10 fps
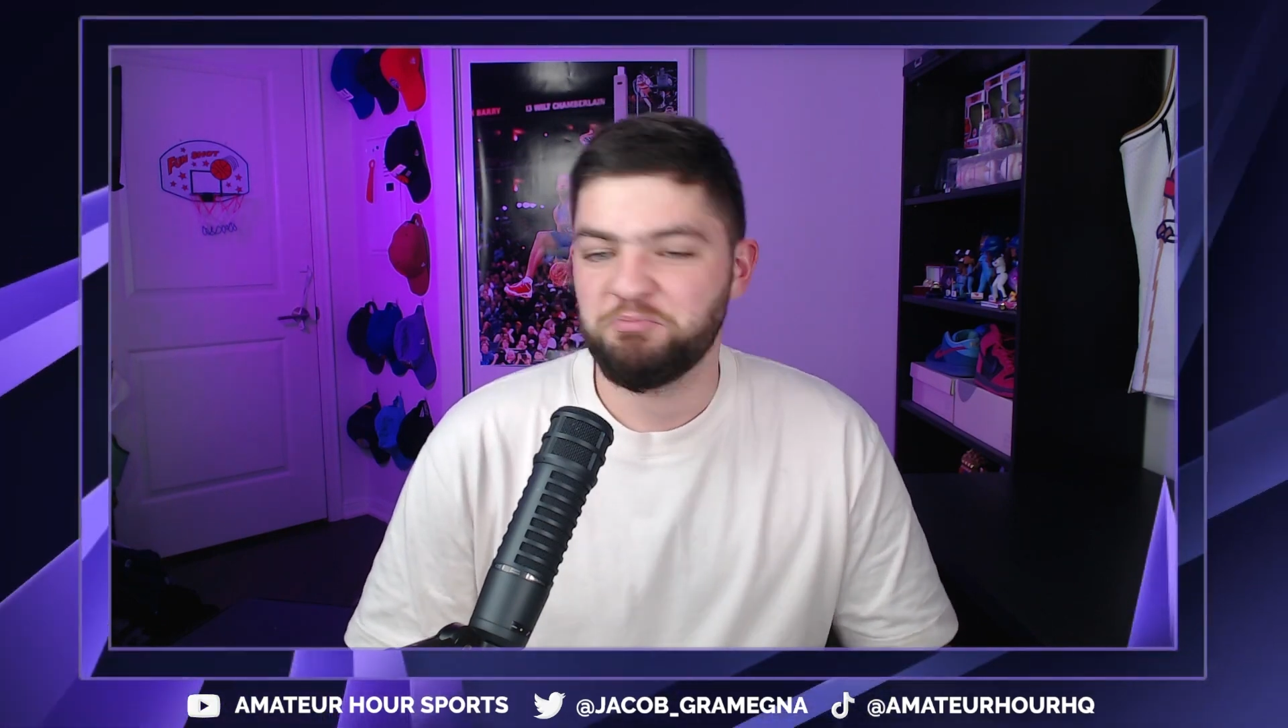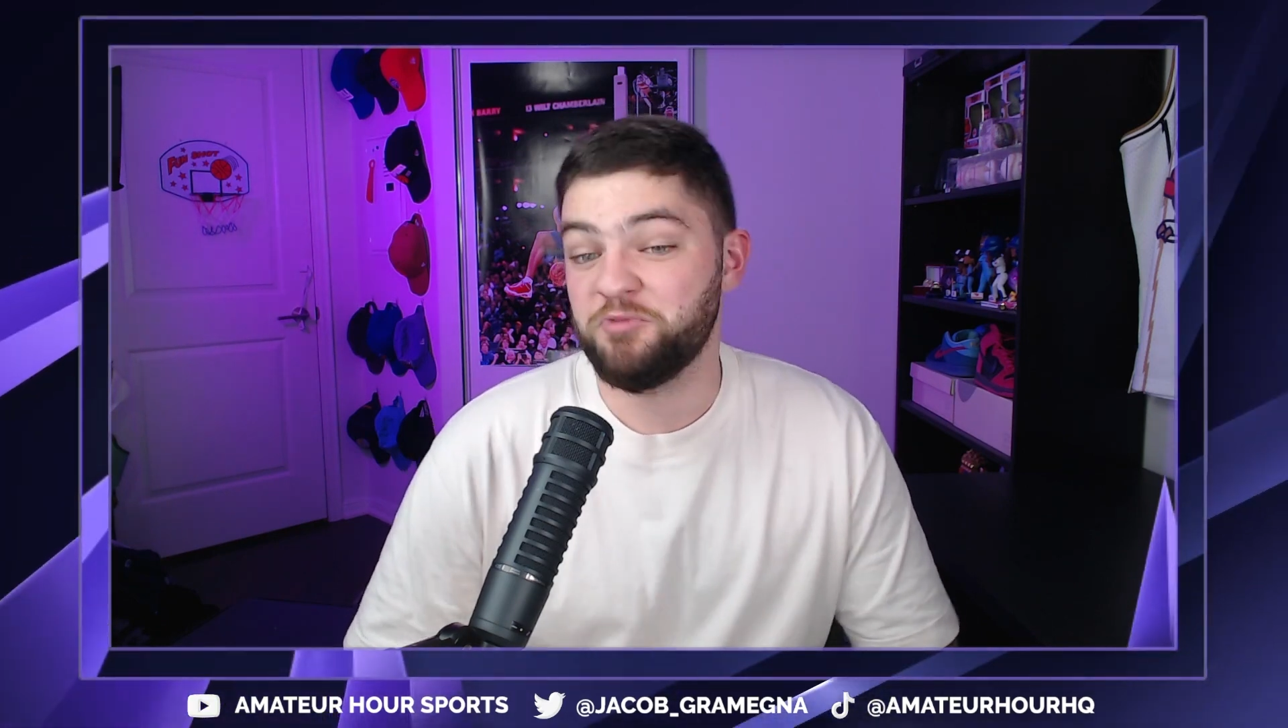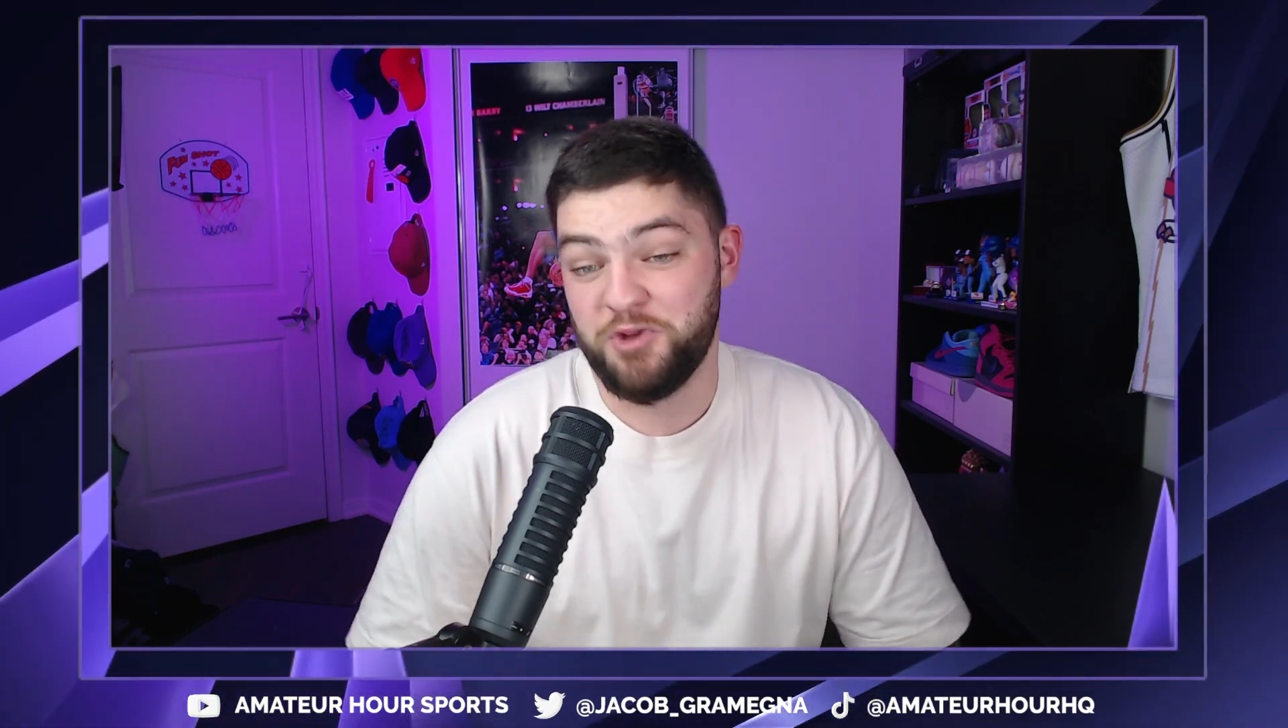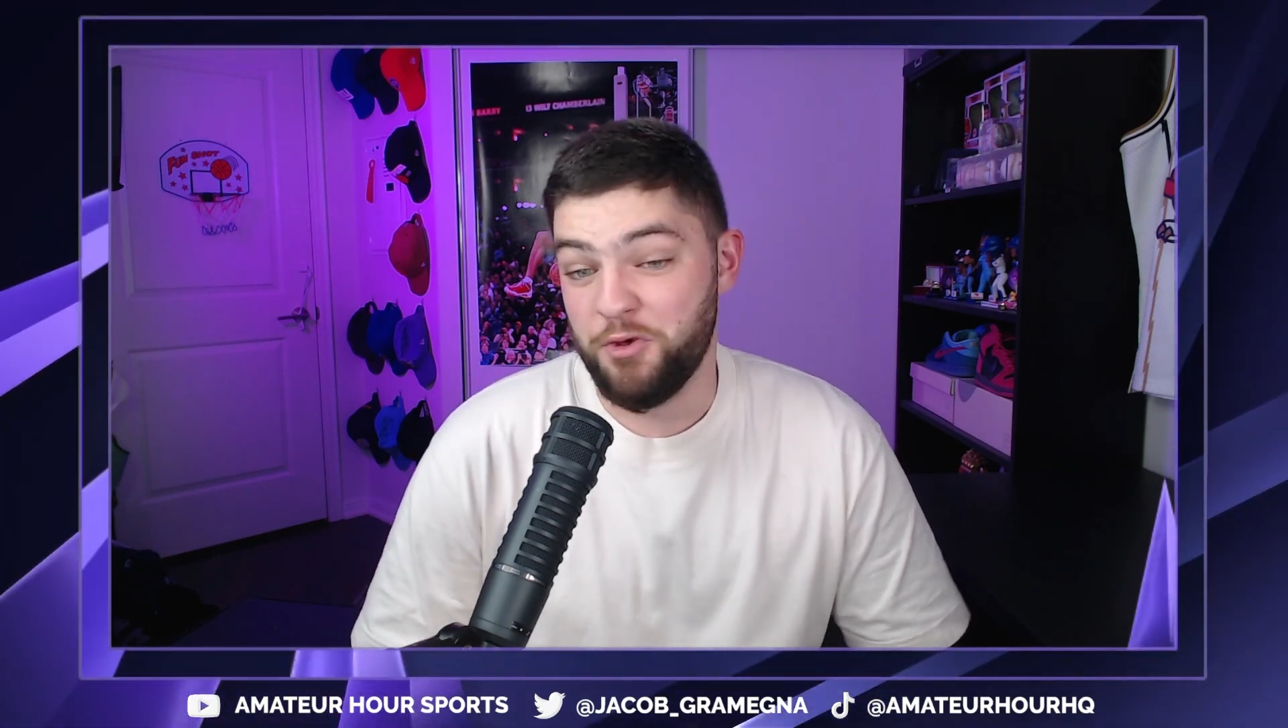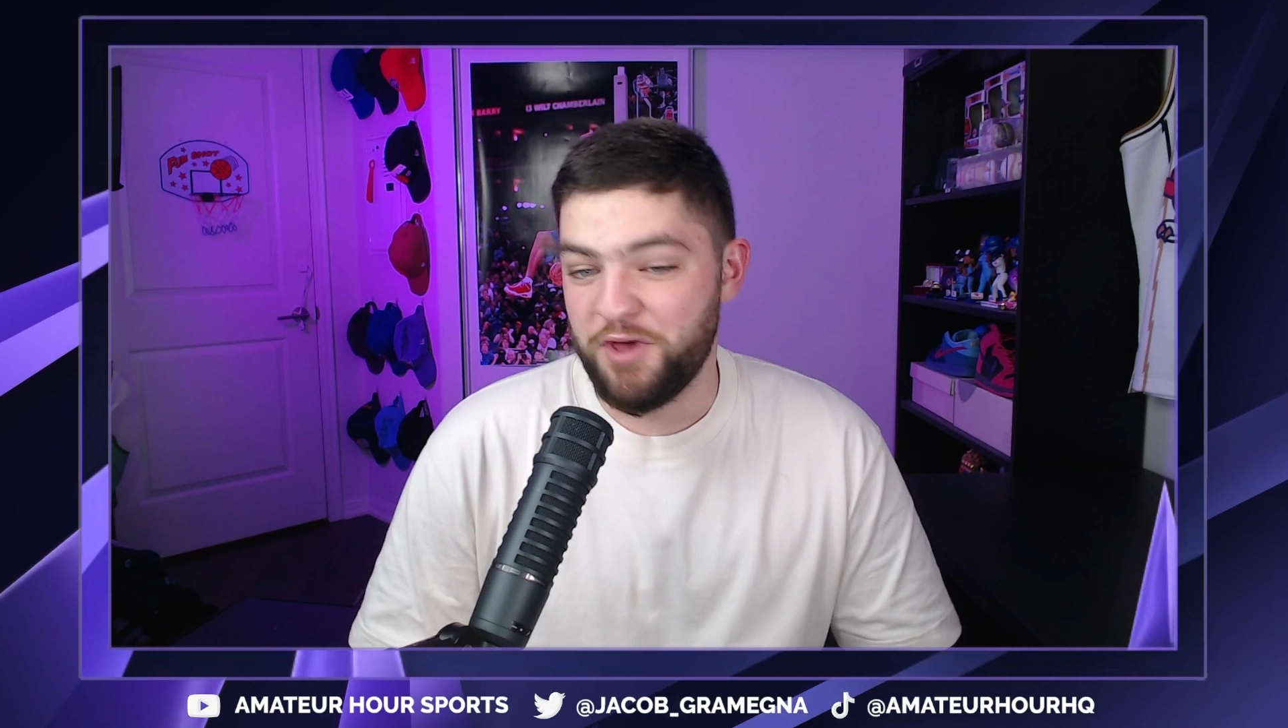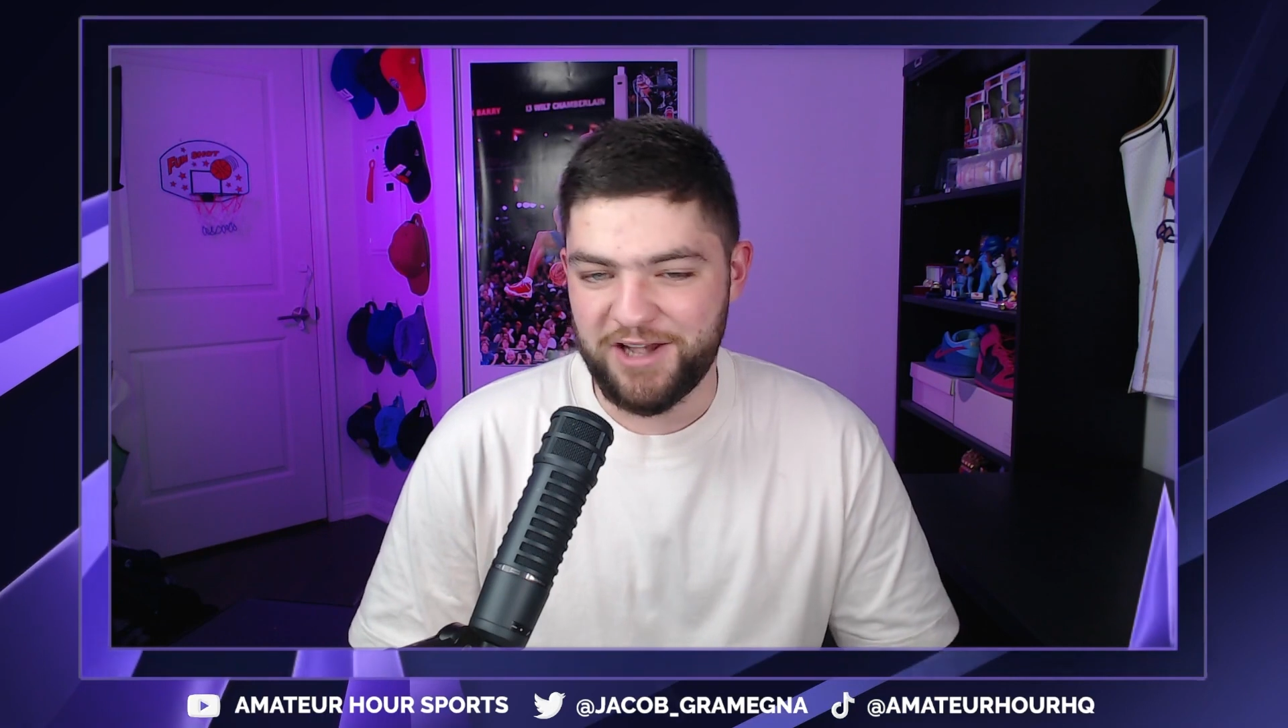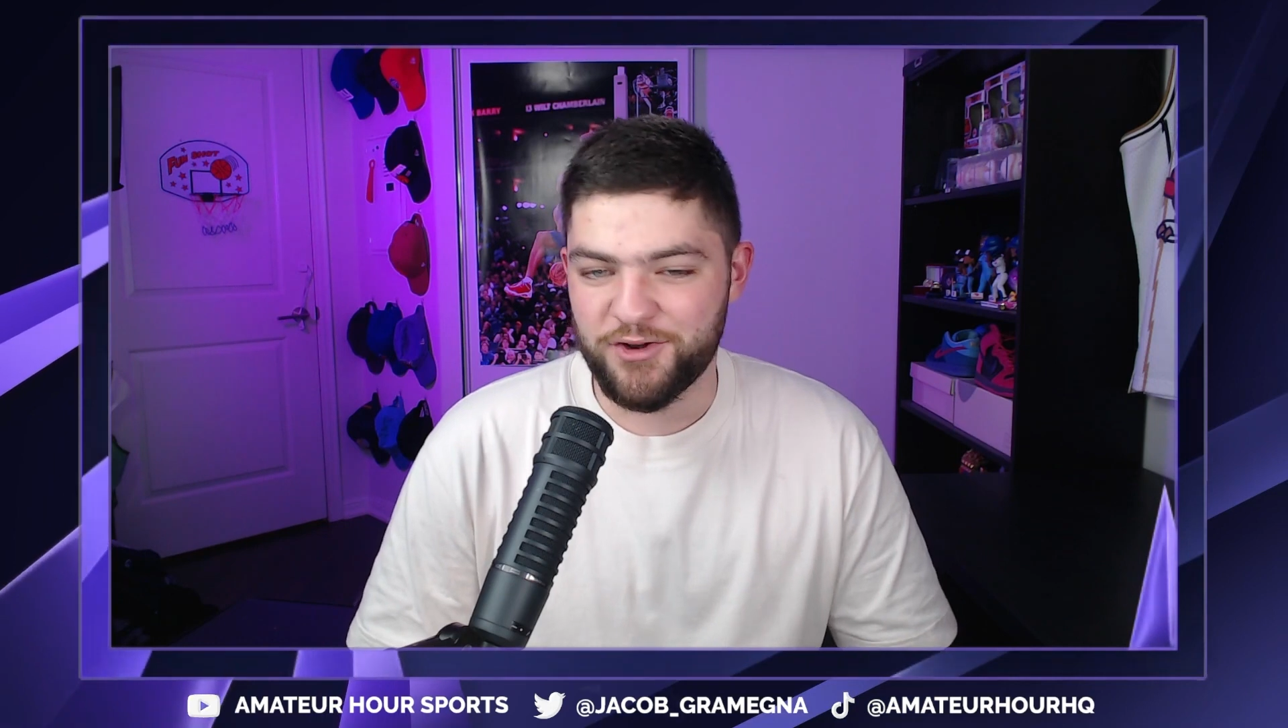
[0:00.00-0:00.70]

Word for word: Do you think